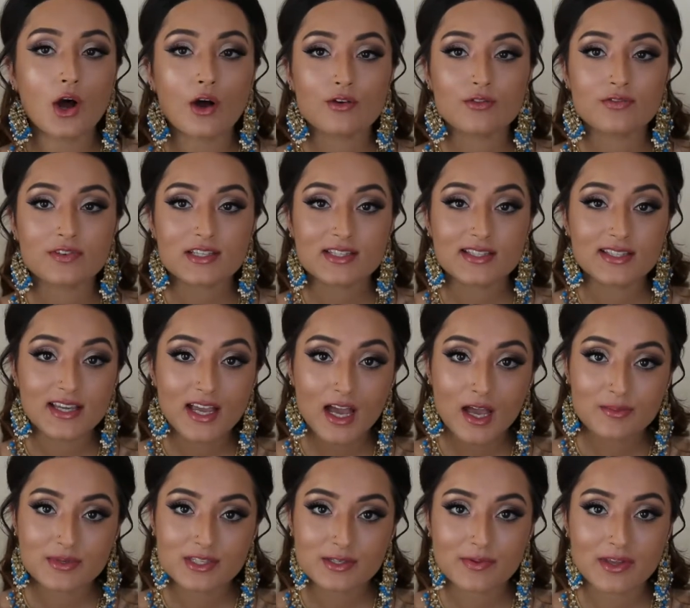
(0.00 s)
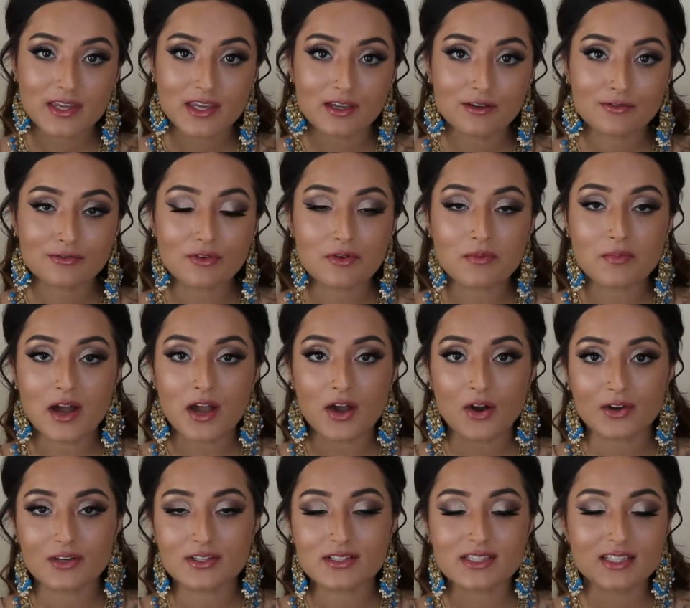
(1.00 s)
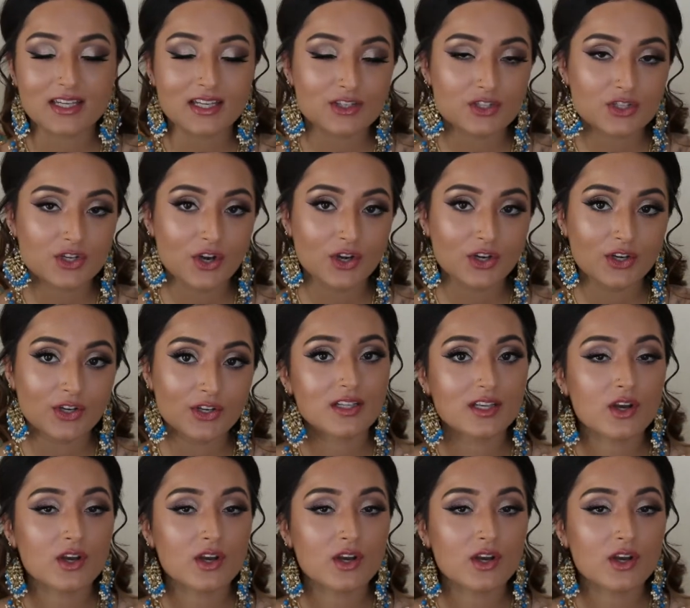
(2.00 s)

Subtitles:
Obviously, I'm speaking for my own skin tone.